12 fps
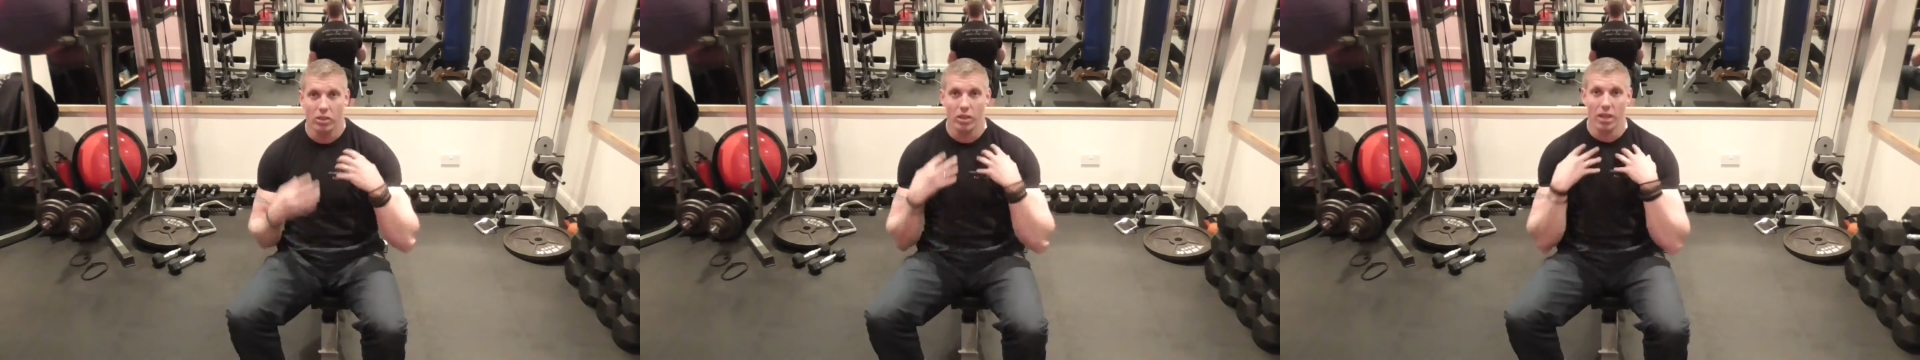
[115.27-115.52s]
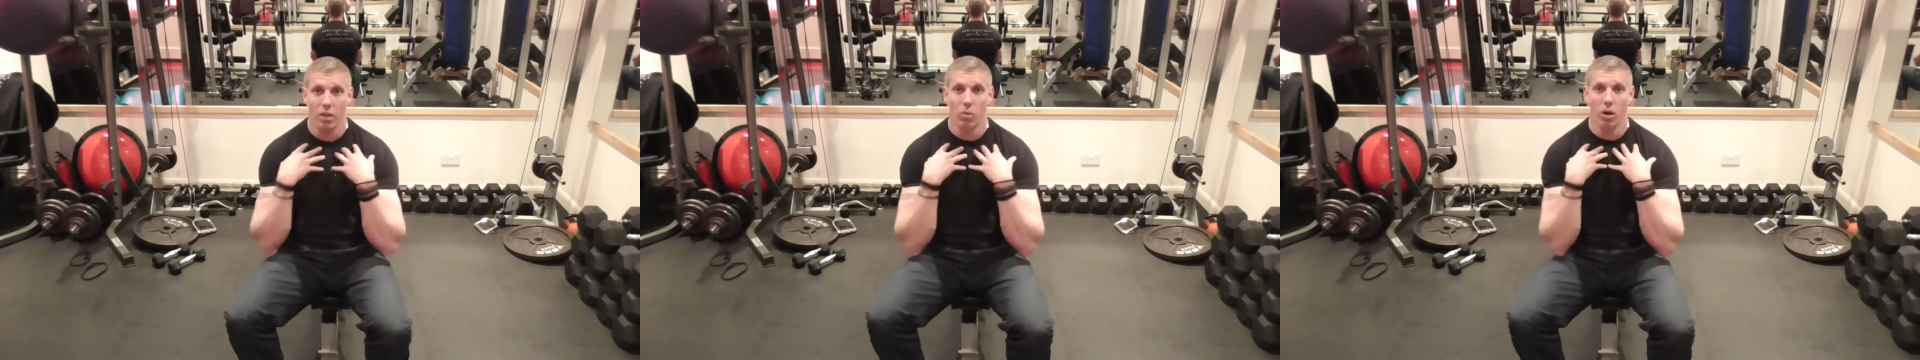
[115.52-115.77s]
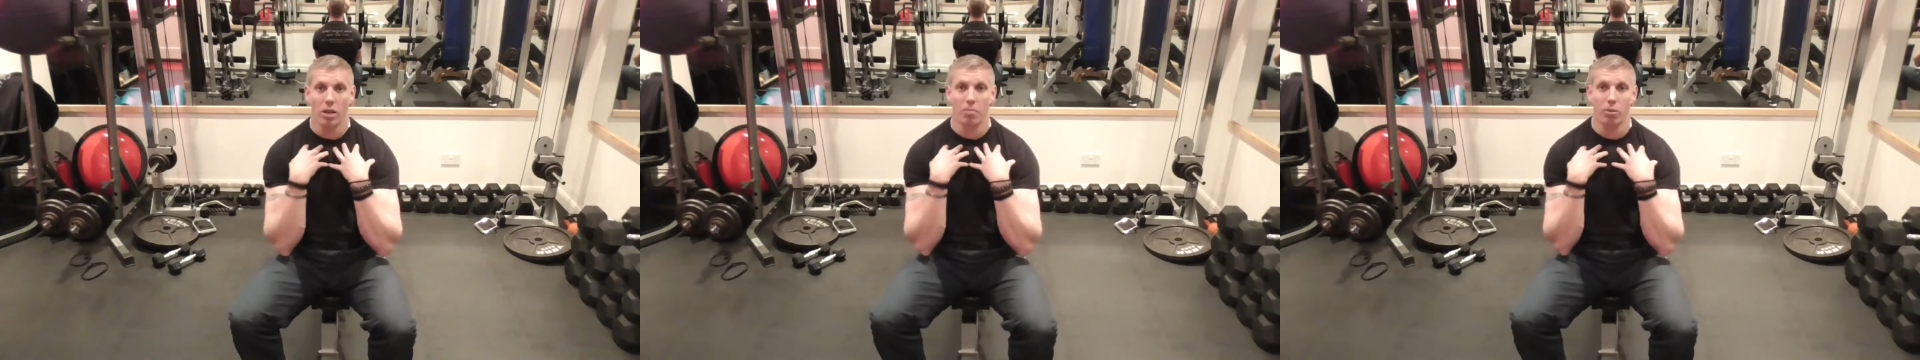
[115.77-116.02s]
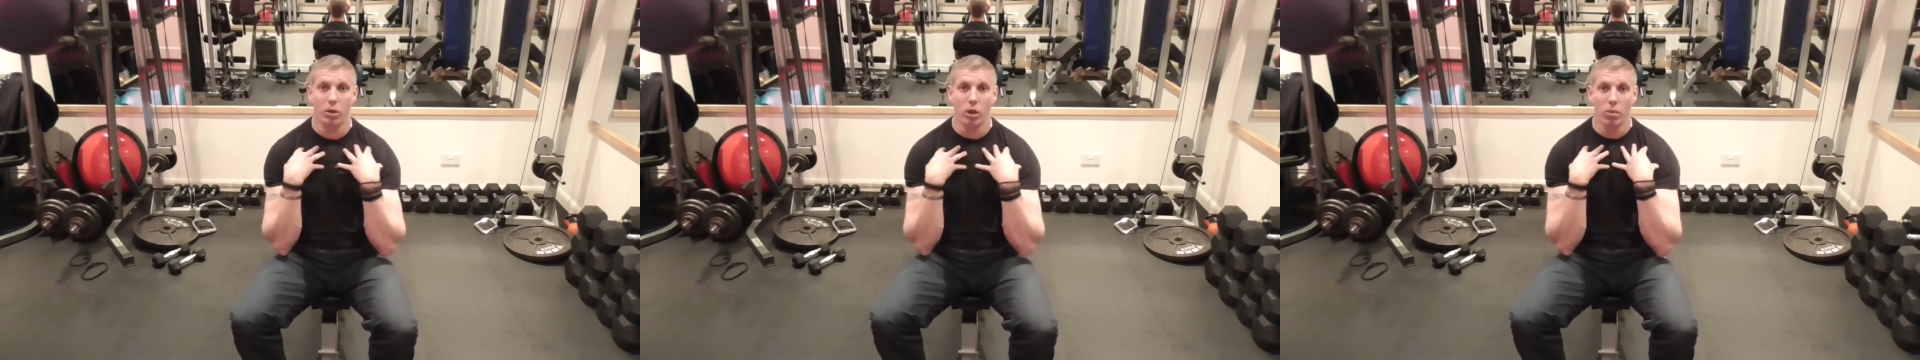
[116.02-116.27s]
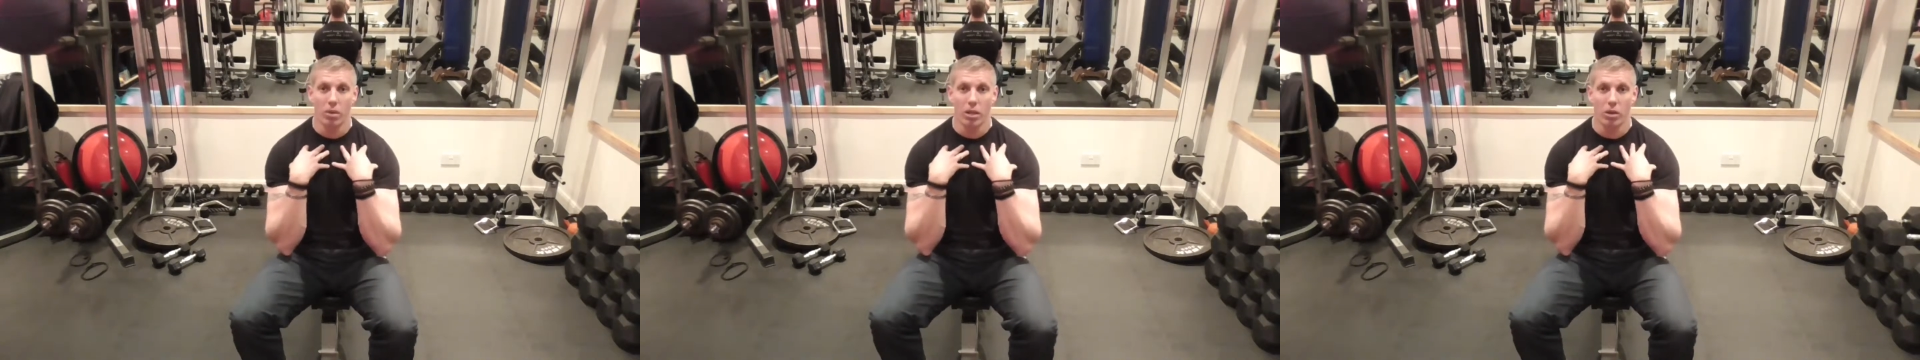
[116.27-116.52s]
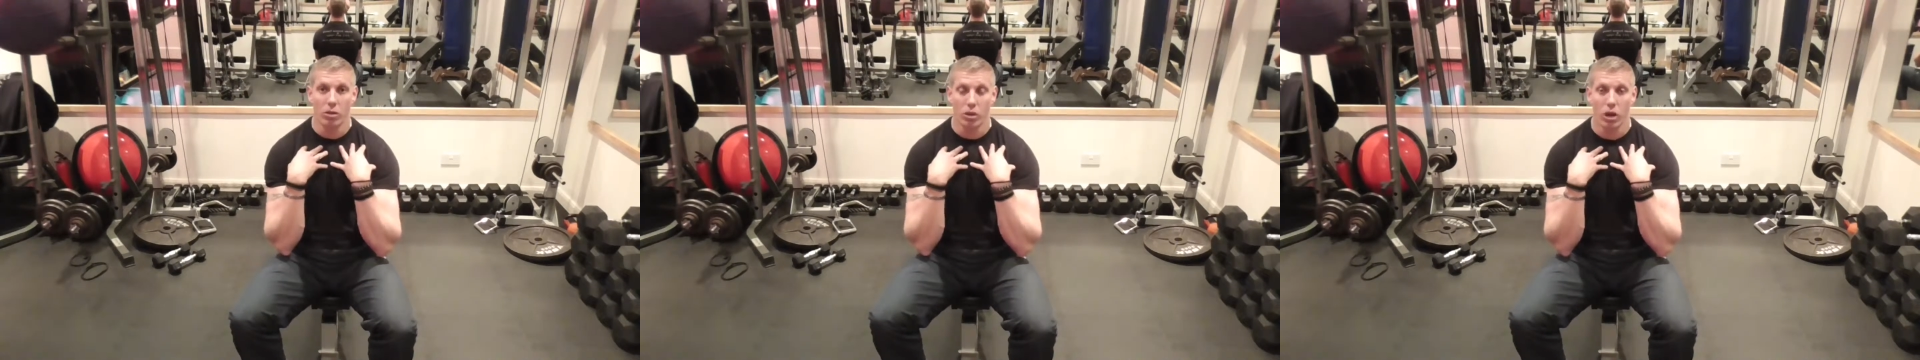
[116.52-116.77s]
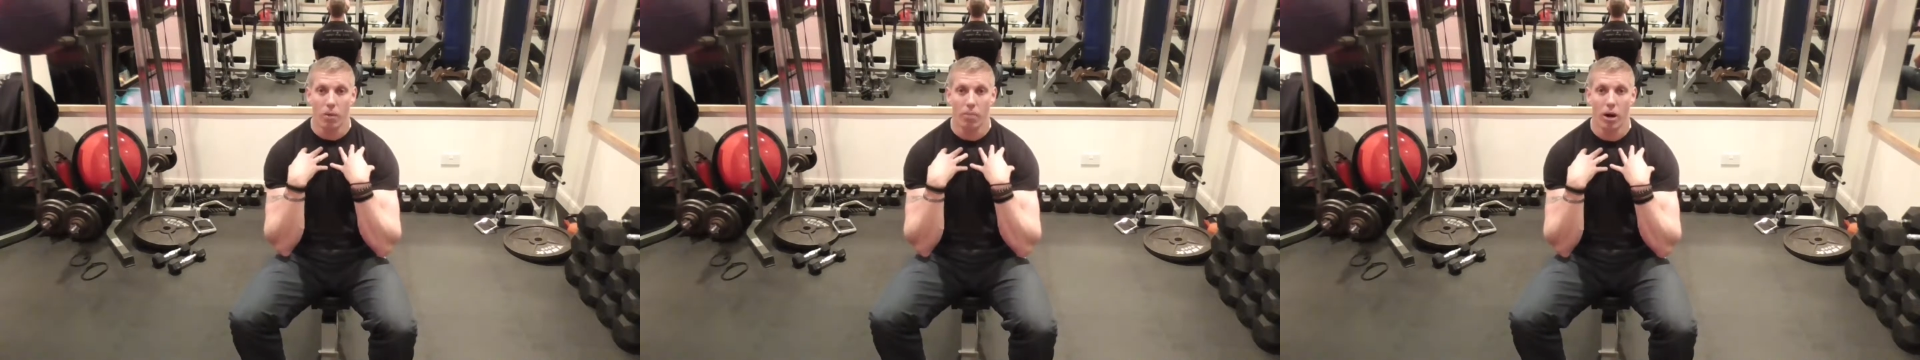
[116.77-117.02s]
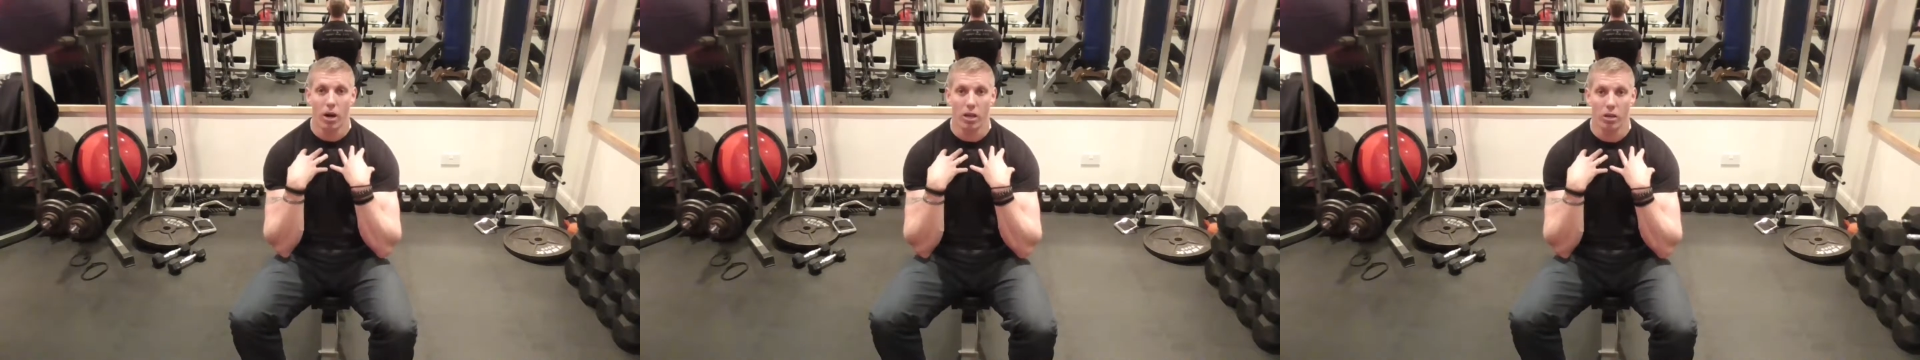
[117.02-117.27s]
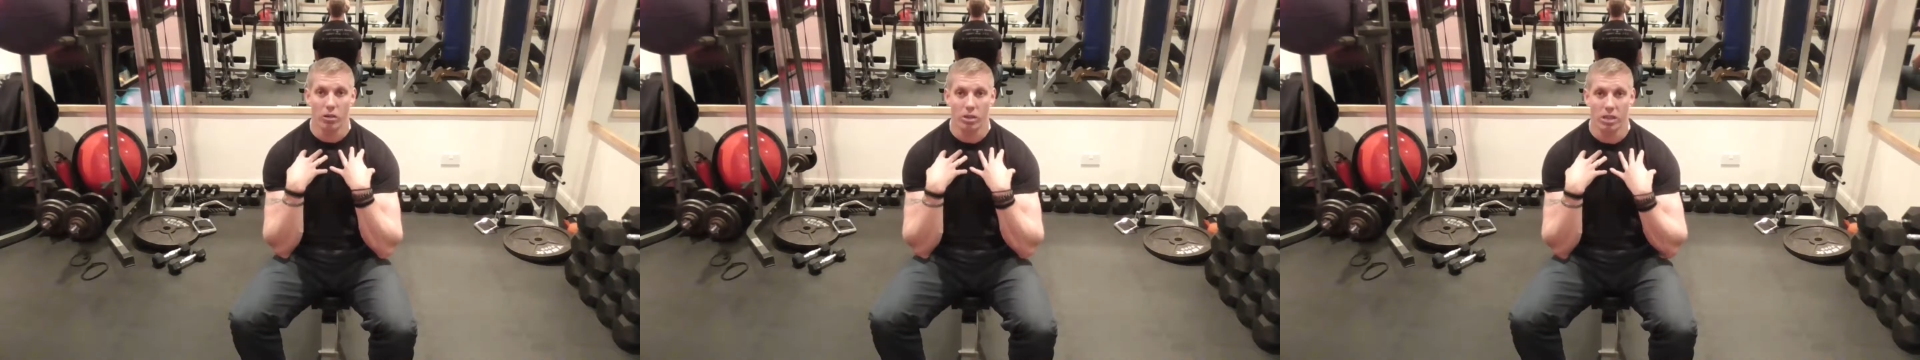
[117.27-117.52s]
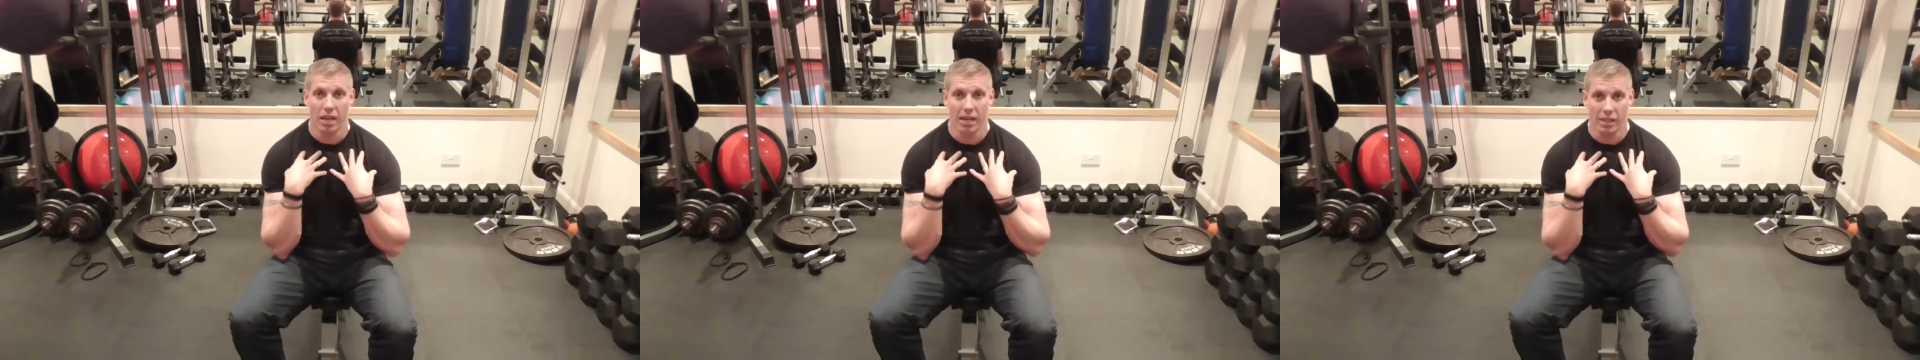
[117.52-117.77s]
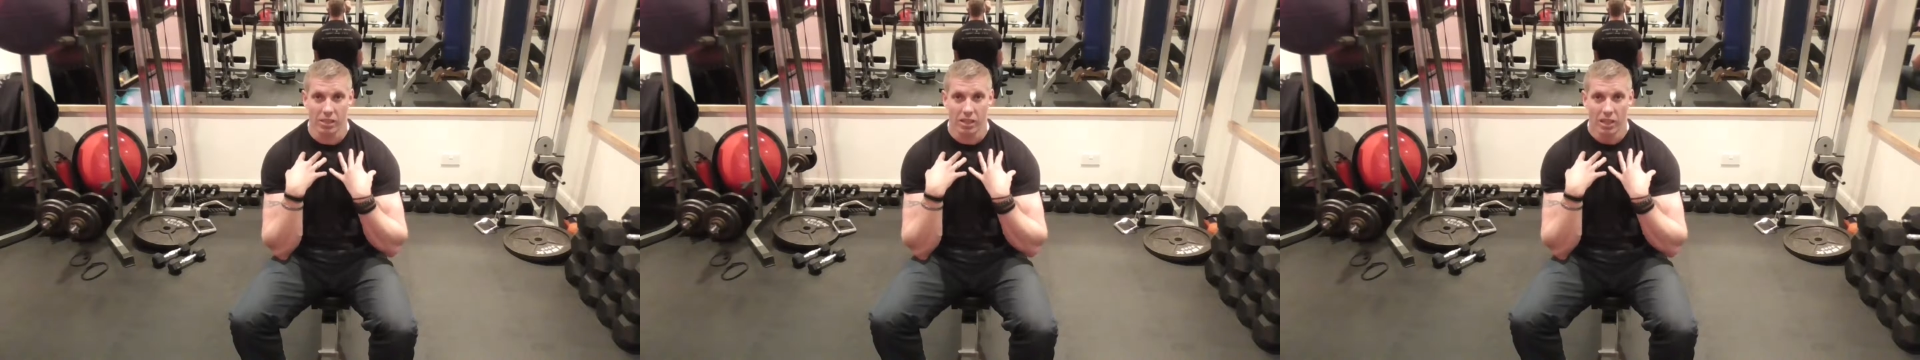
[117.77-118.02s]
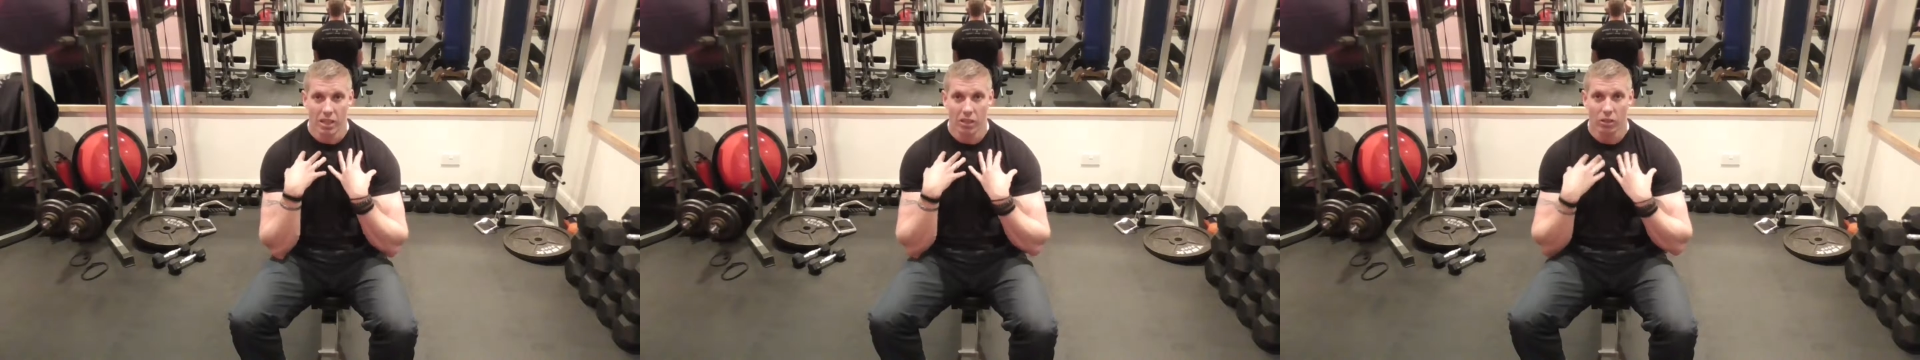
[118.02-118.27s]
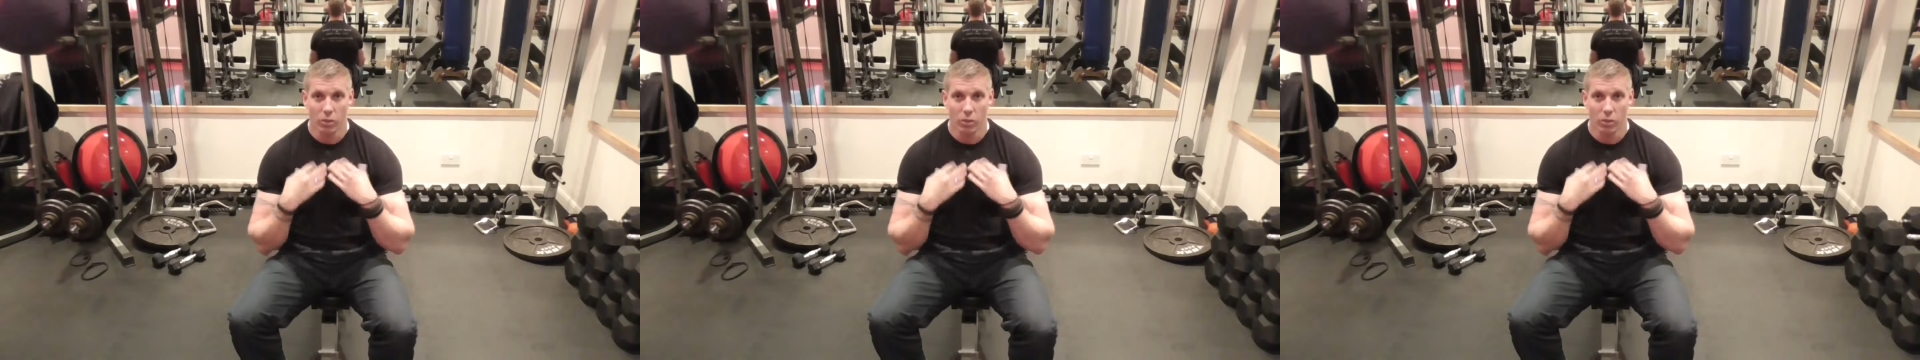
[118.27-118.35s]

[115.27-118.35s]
so now you're working predominantly your top part of your chest,